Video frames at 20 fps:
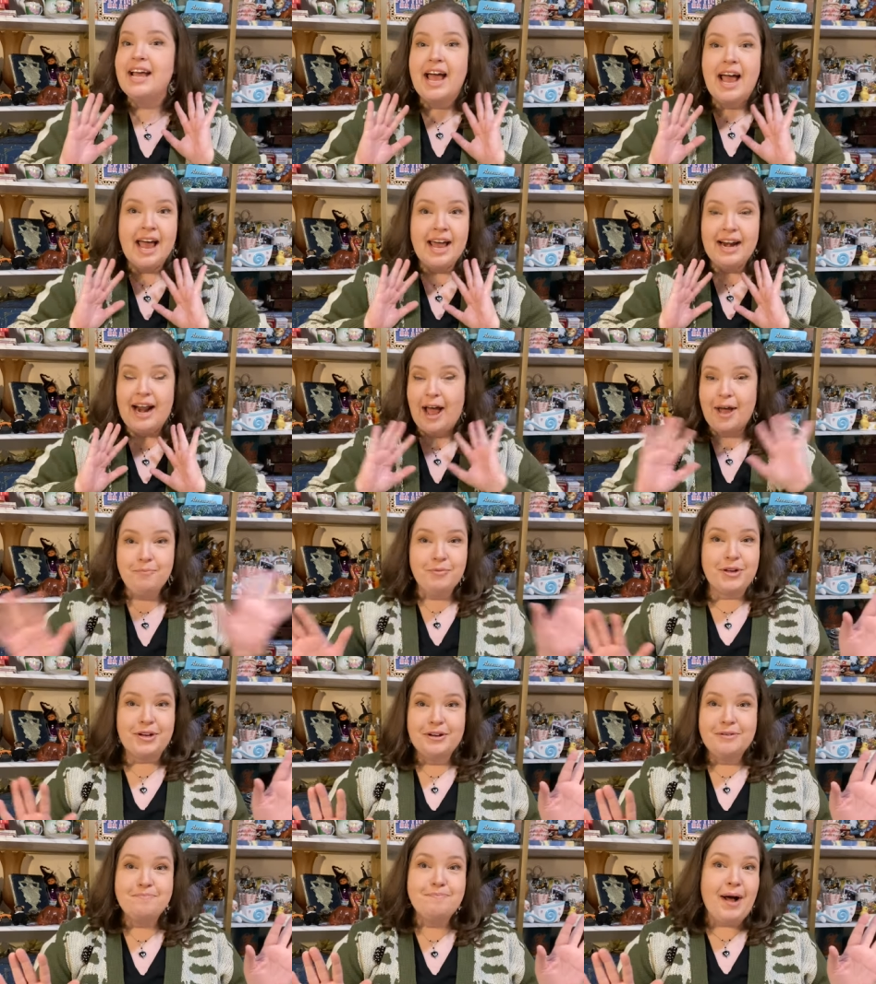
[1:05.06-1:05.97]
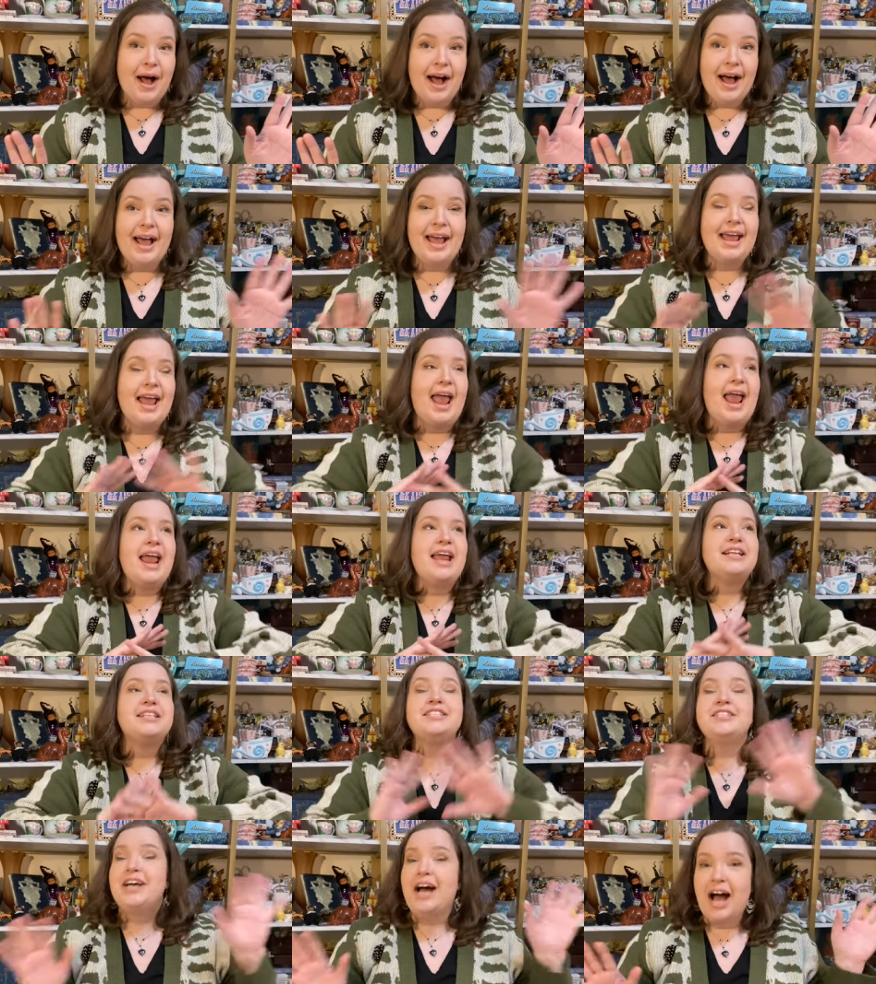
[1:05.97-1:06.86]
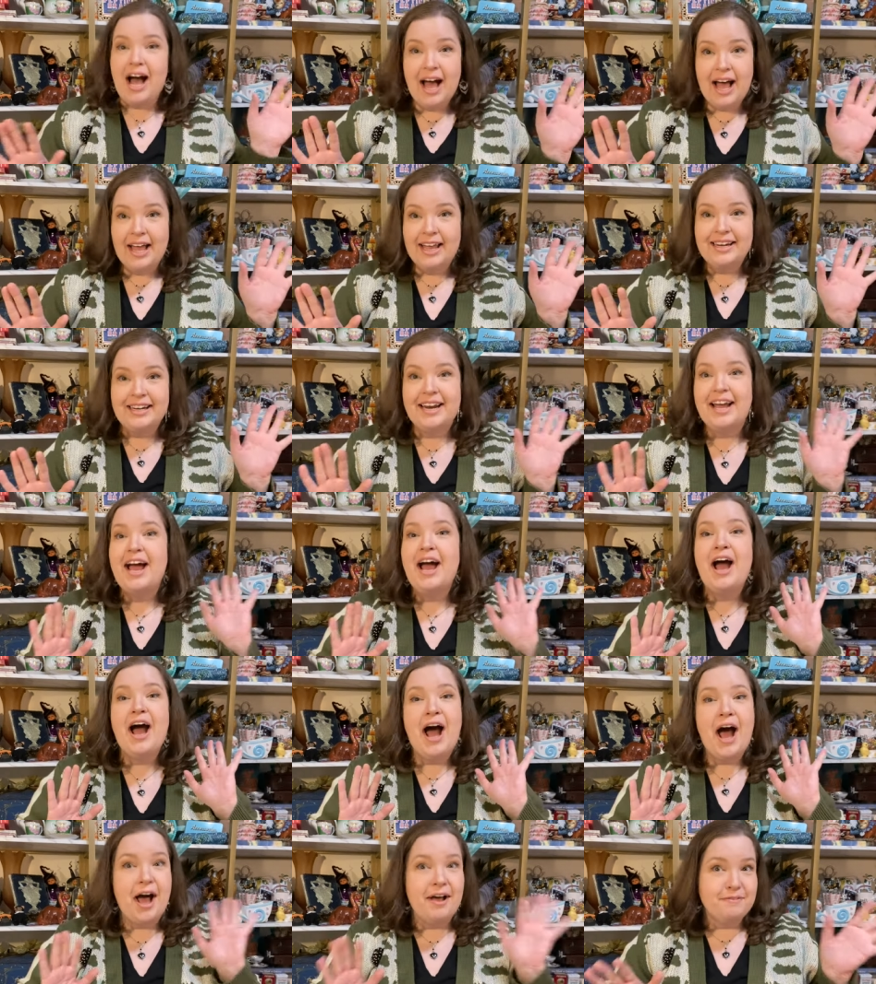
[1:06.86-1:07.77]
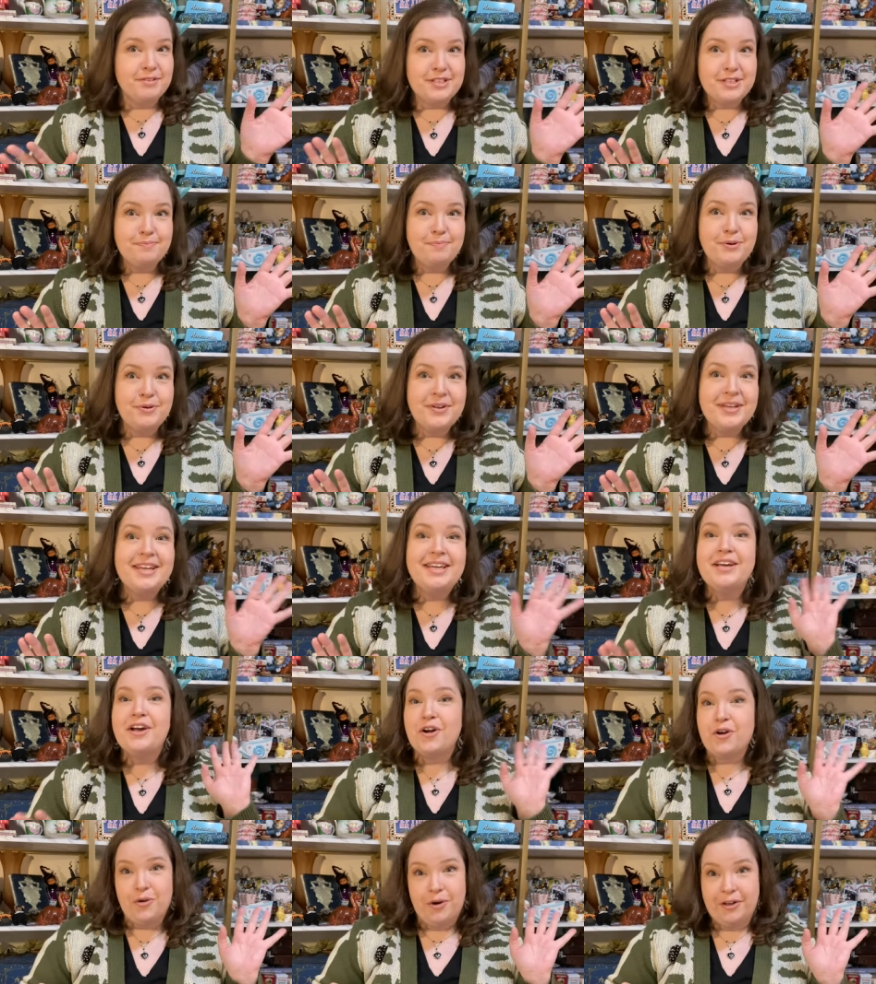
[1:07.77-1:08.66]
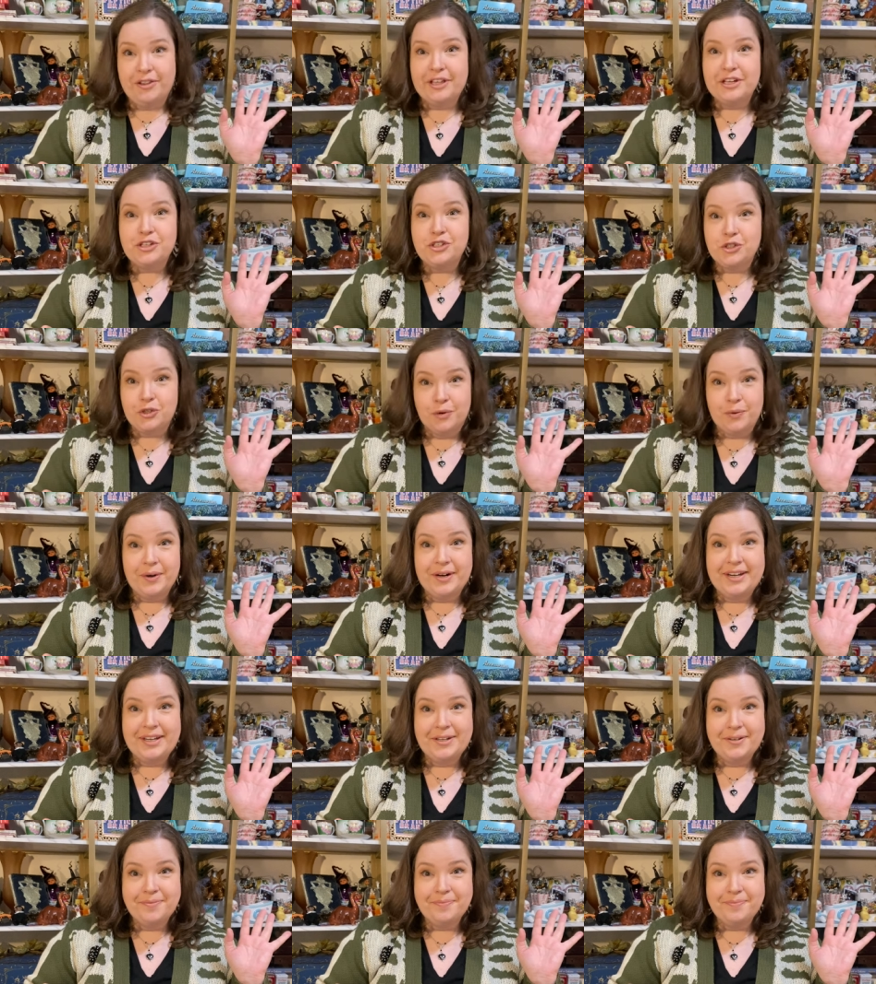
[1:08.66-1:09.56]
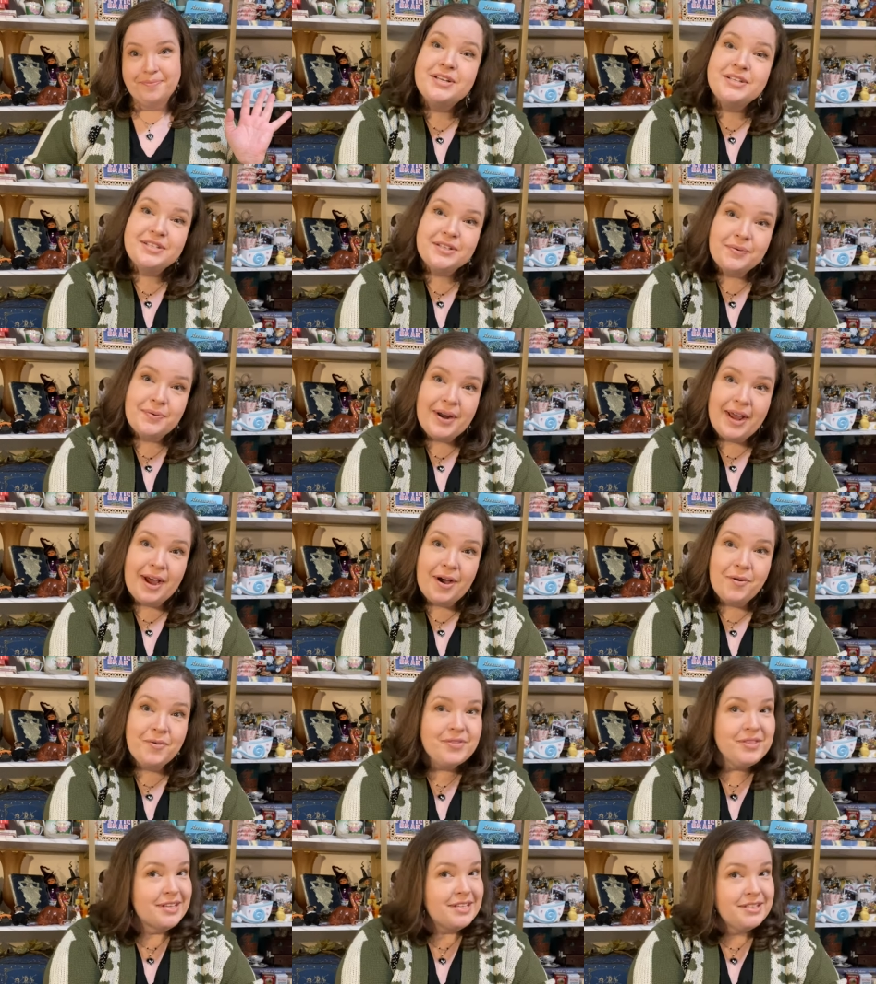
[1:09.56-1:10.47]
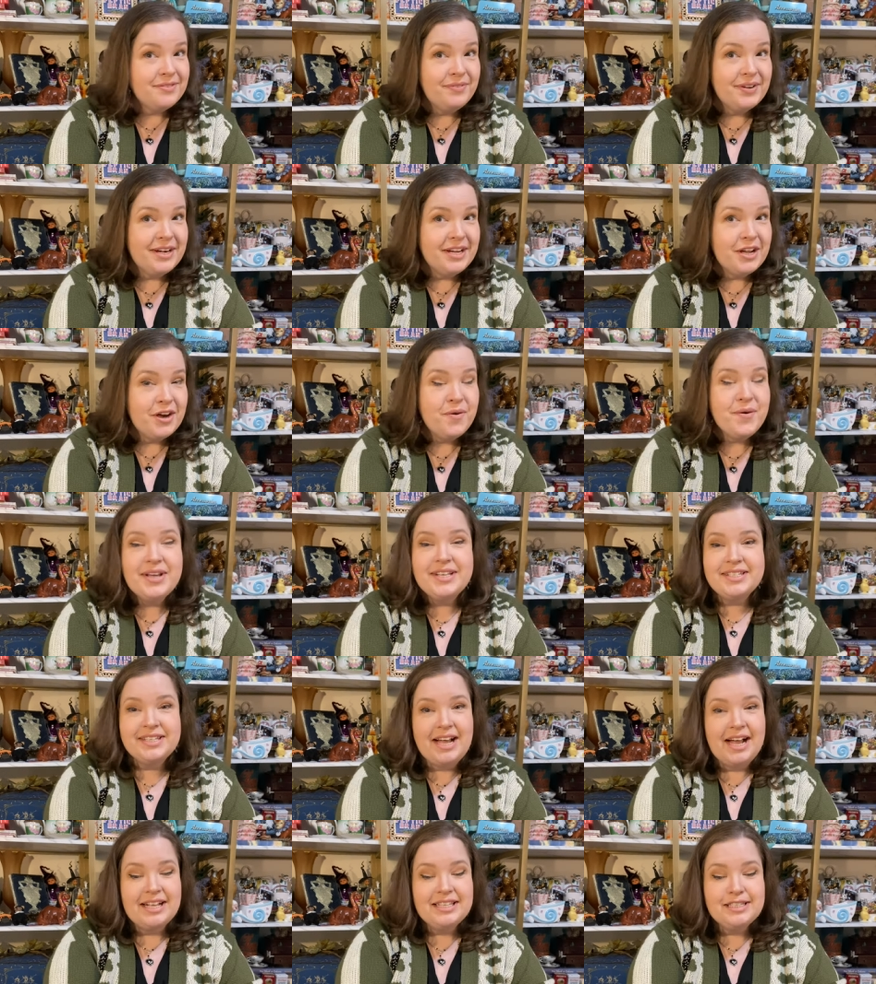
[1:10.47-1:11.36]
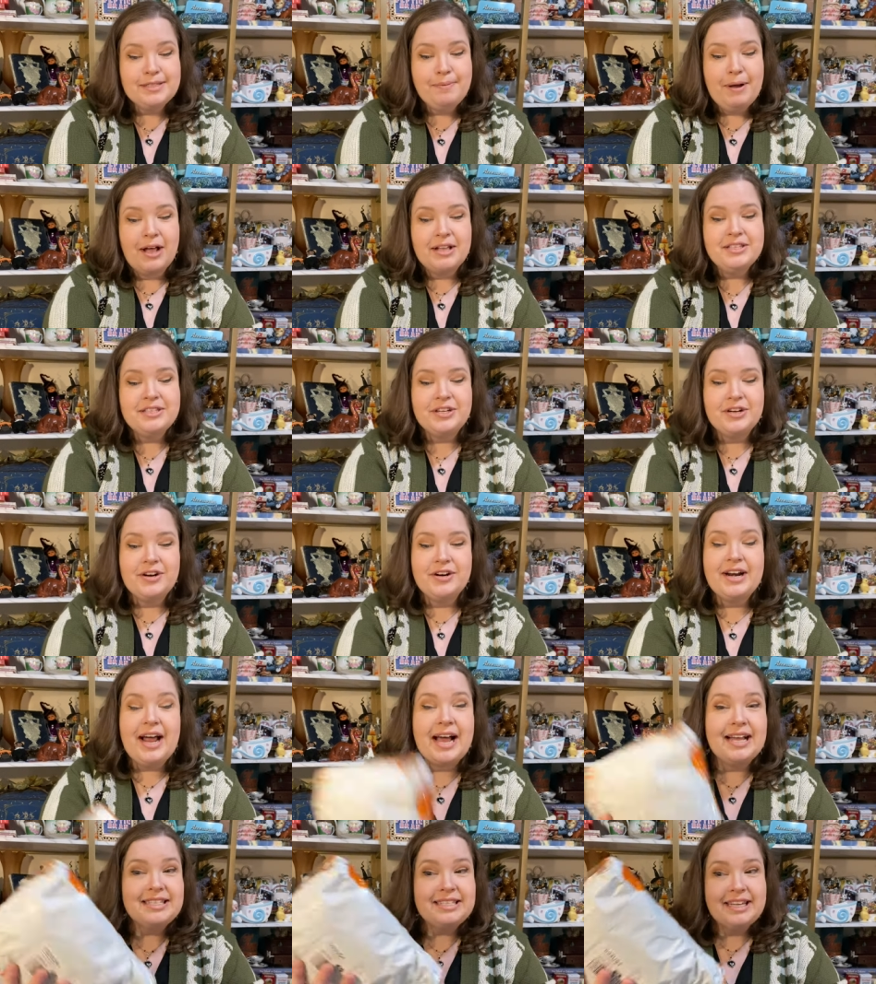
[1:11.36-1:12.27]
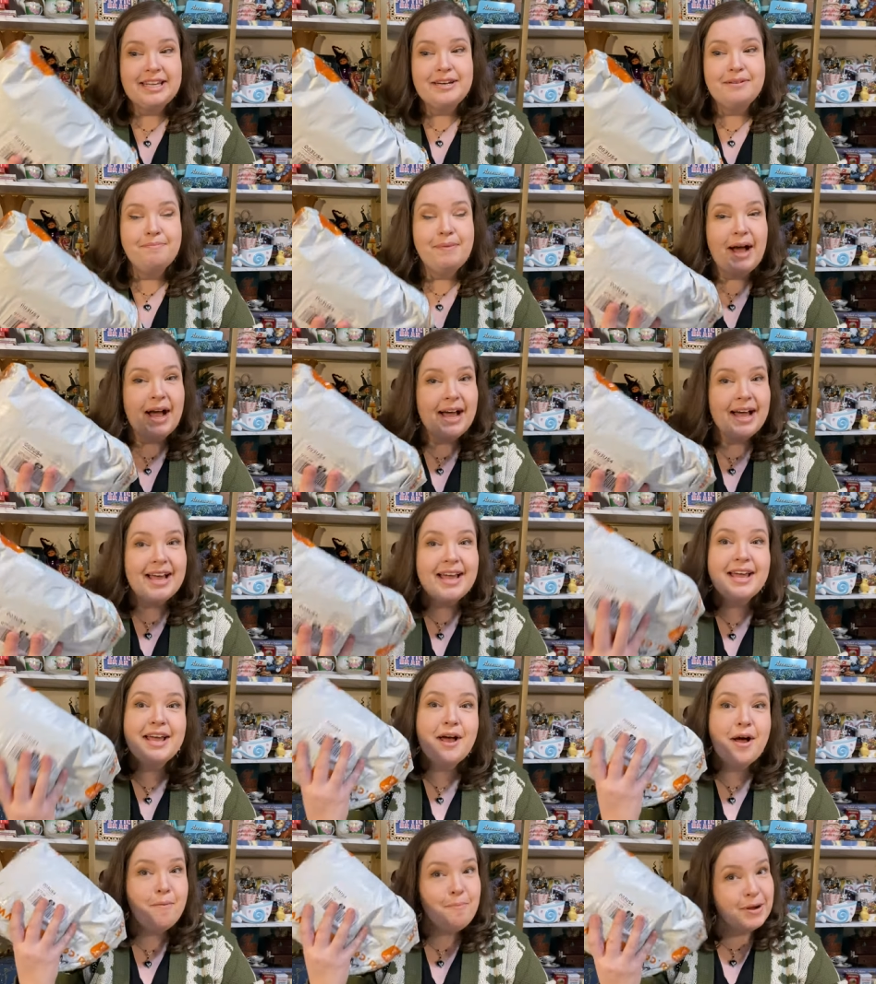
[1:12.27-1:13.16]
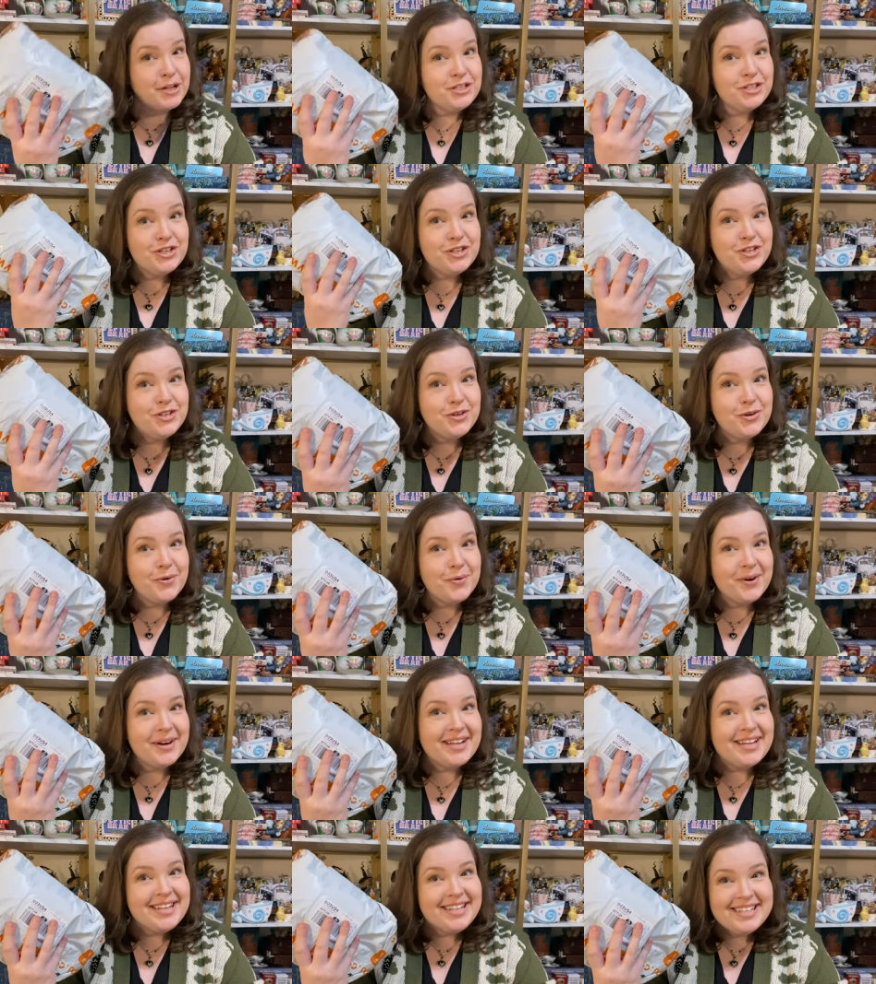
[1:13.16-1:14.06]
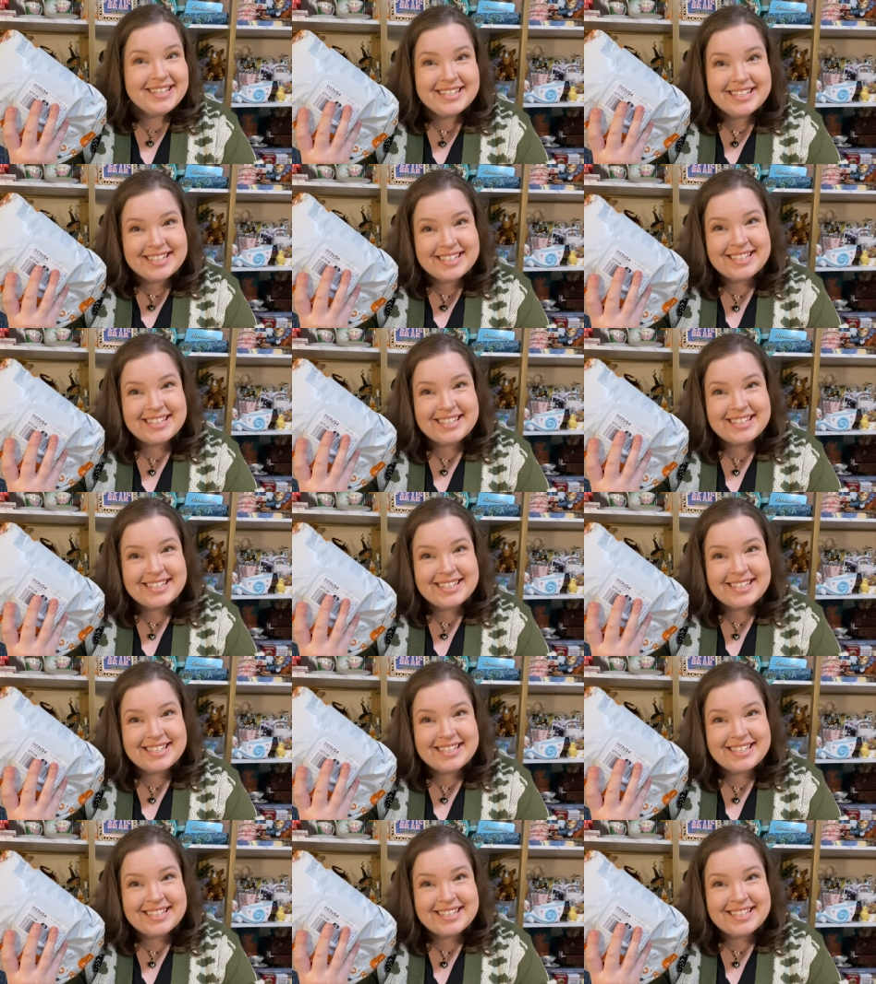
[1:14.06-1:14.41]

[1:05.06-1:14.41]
and I'm gonna buy a ton of spooky acrylic jewelry. So now this video is not sponsored. I did buy a bunch of jewelry